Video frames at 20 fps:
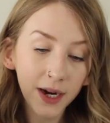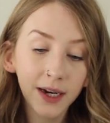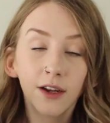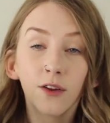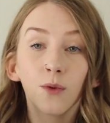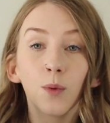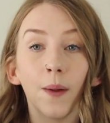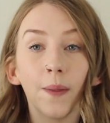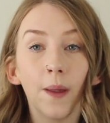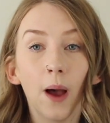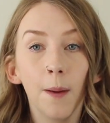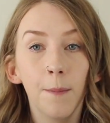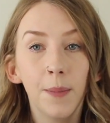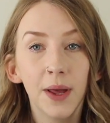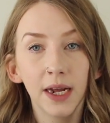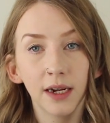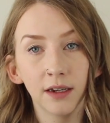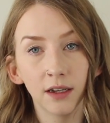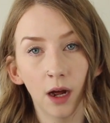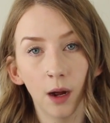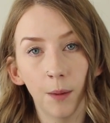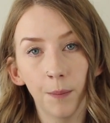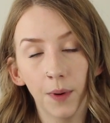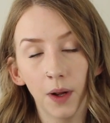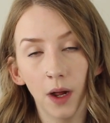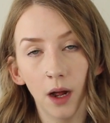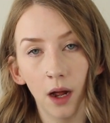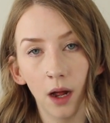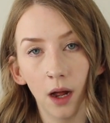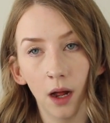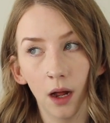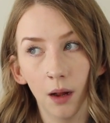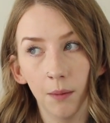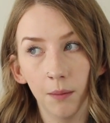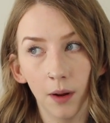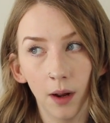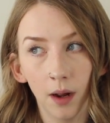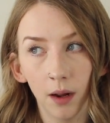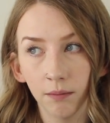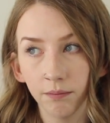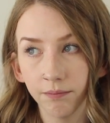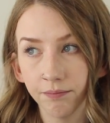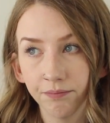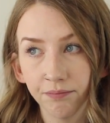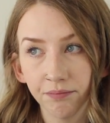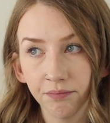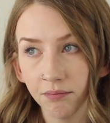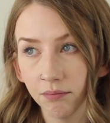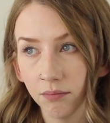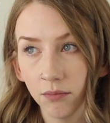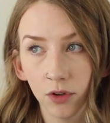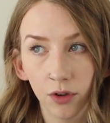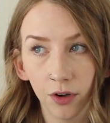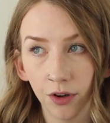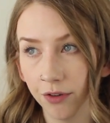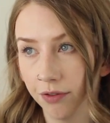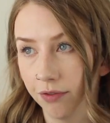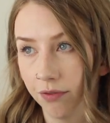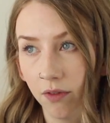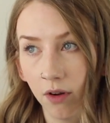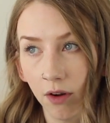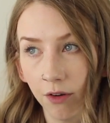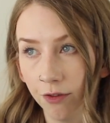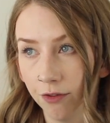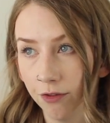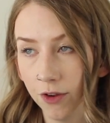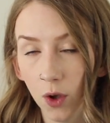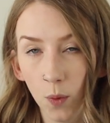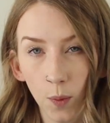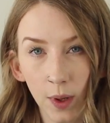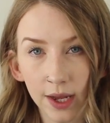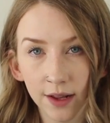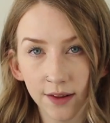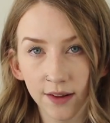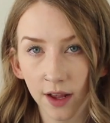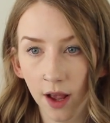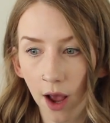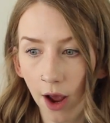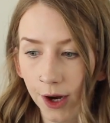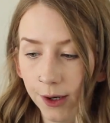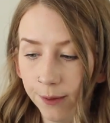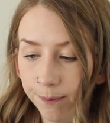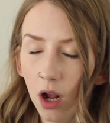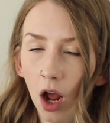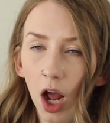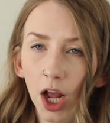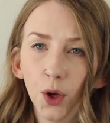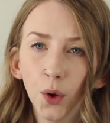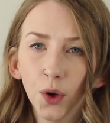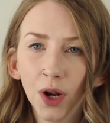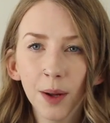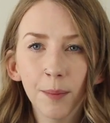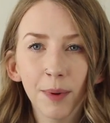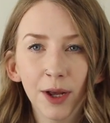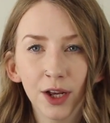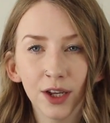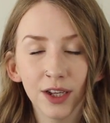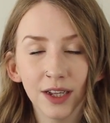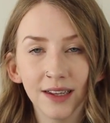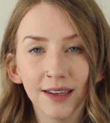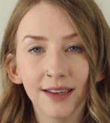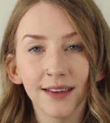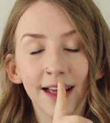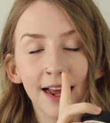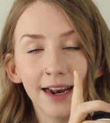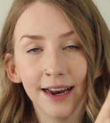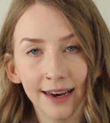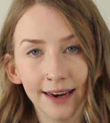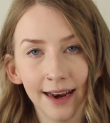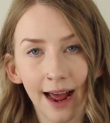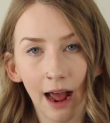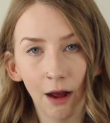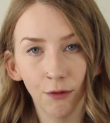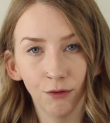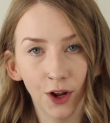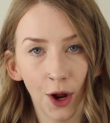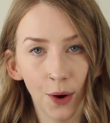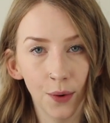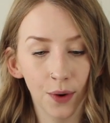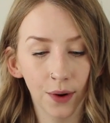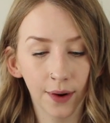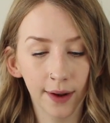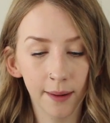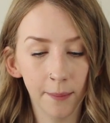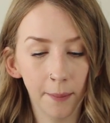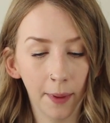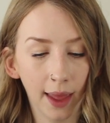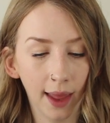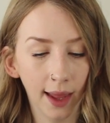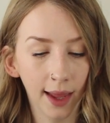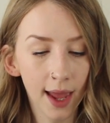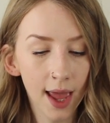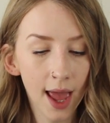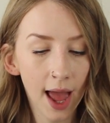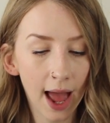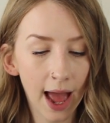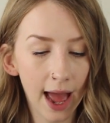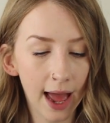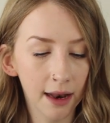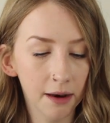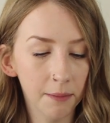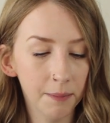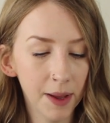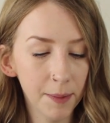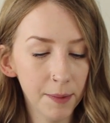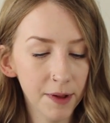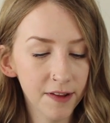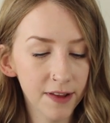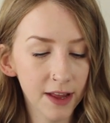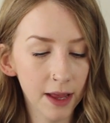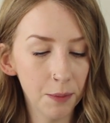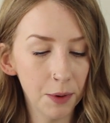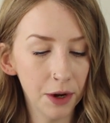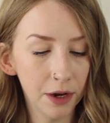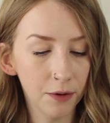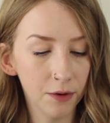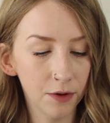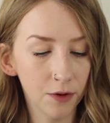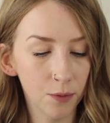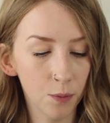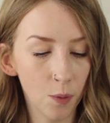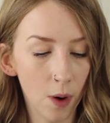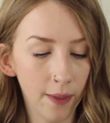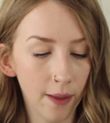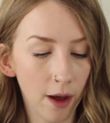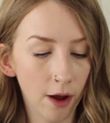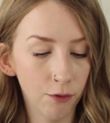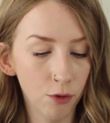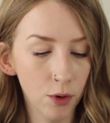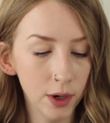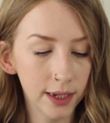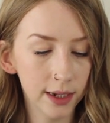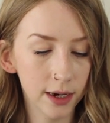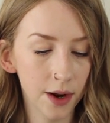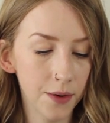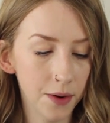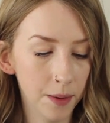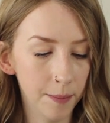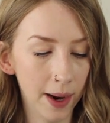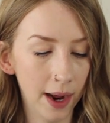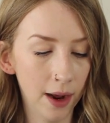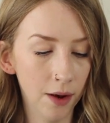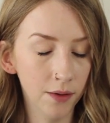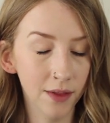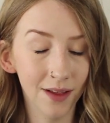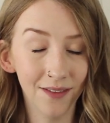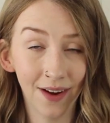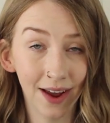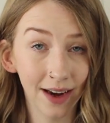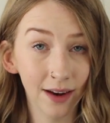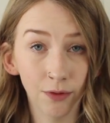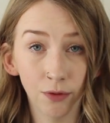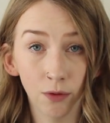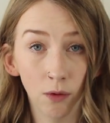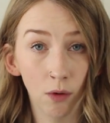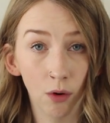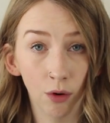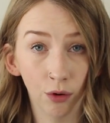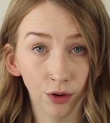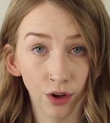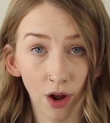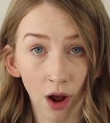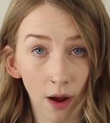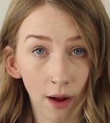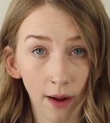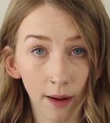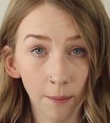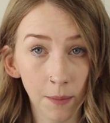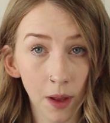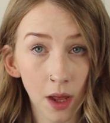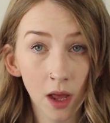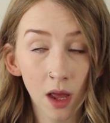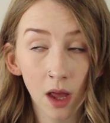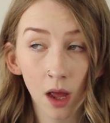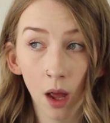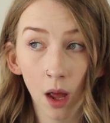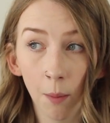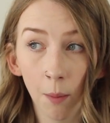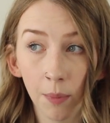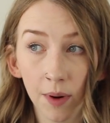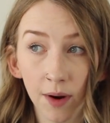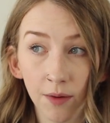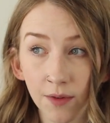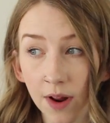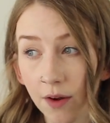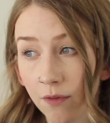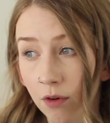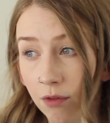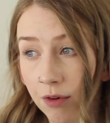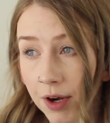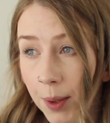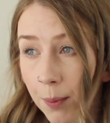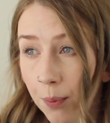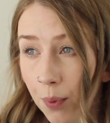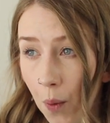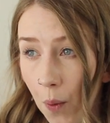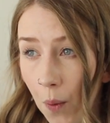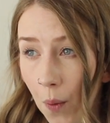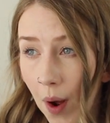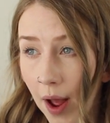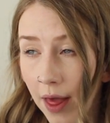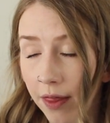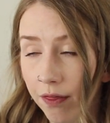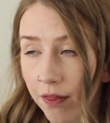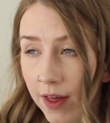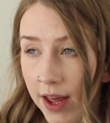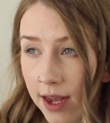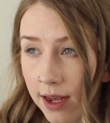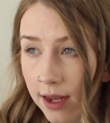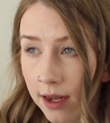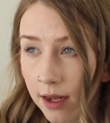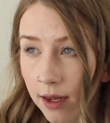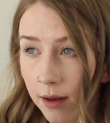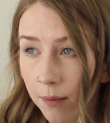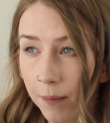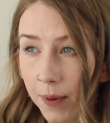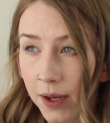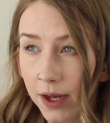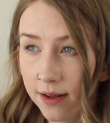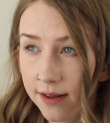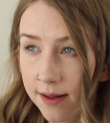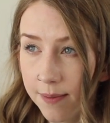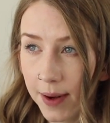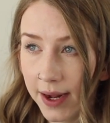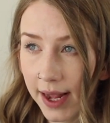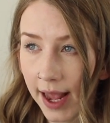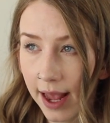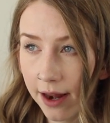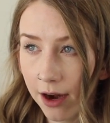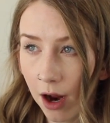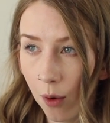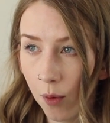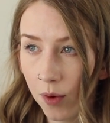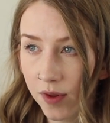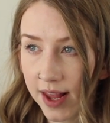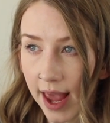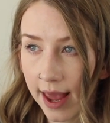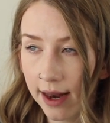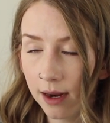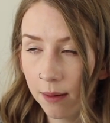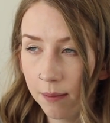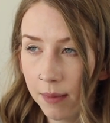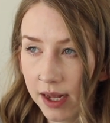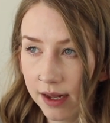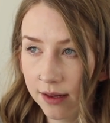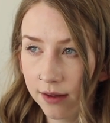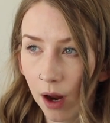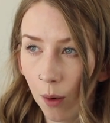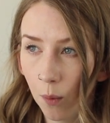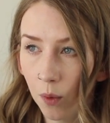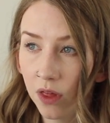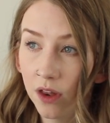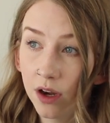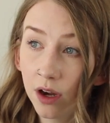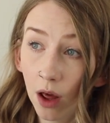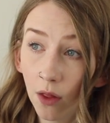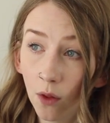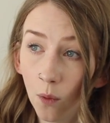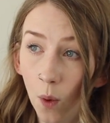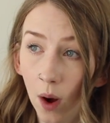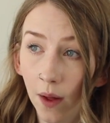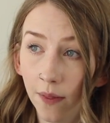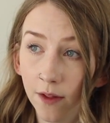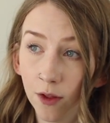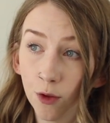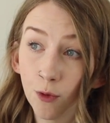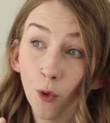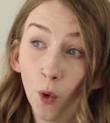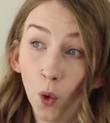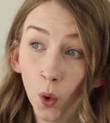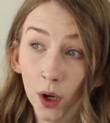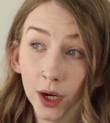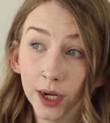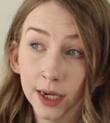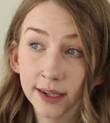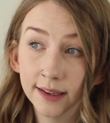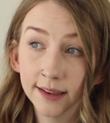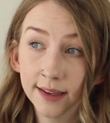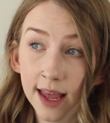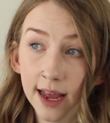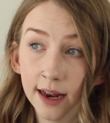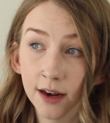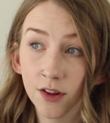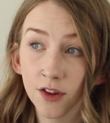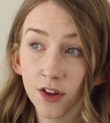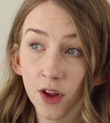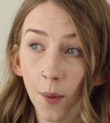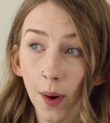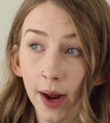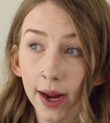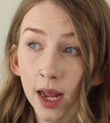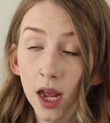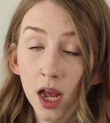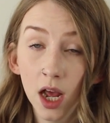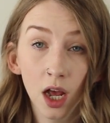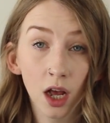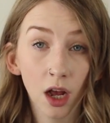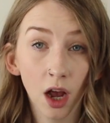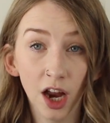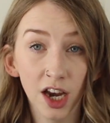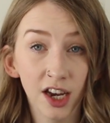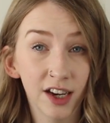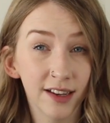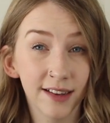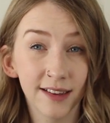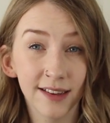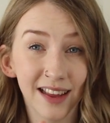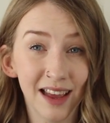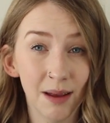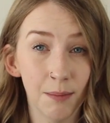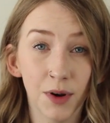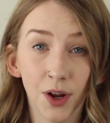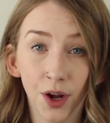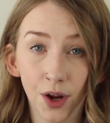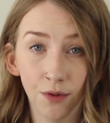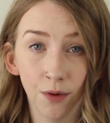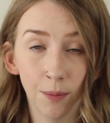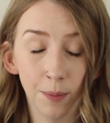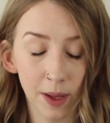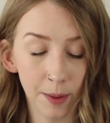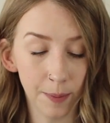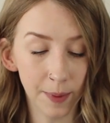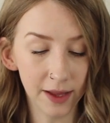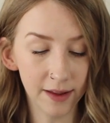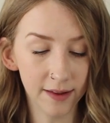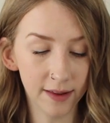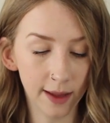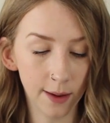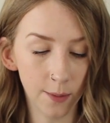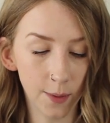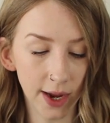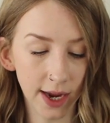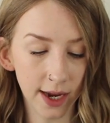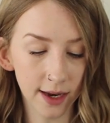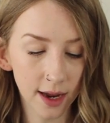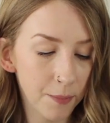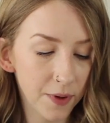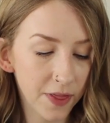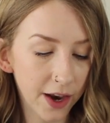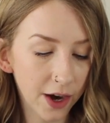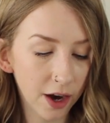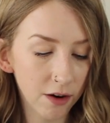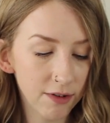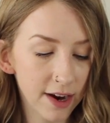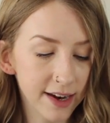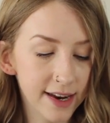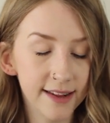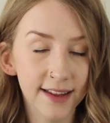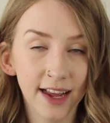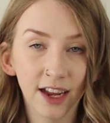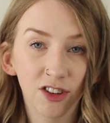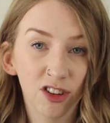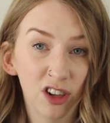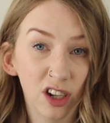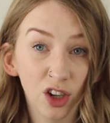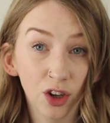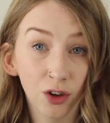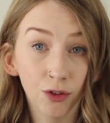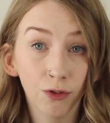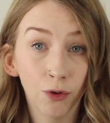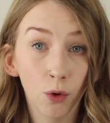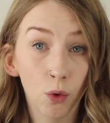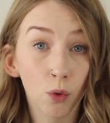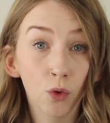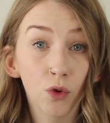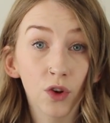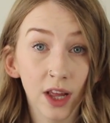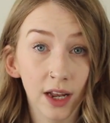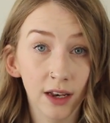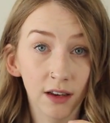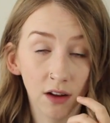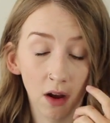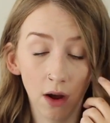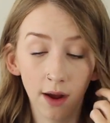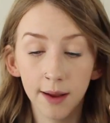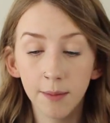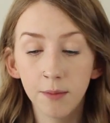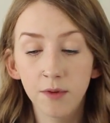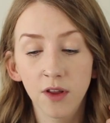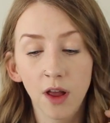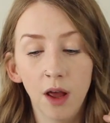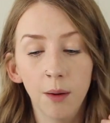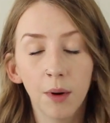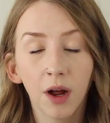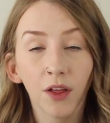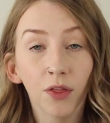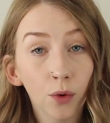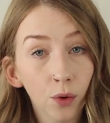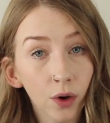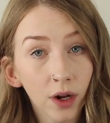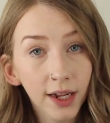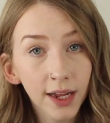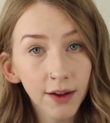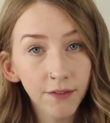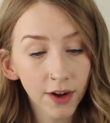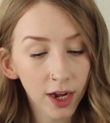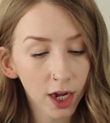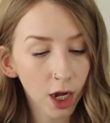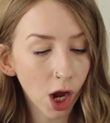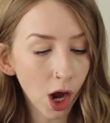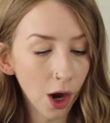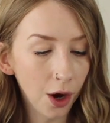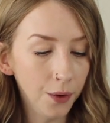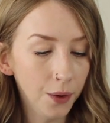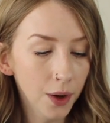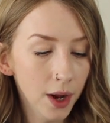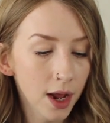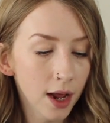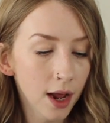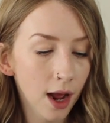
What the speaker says: Weed is one that I picked up a few weeks ago. I got it because they didn't have Don't Look At Me, and BBC Weed is one that I've always known about. They've had it for a long time, but I've never really bought. I think because in my head I was getting it mixed up with another one that's for oily skin, so I kind of just skimmed over BBC Weed. But then I read it's actually good for all skin types. I thought I'd give it a go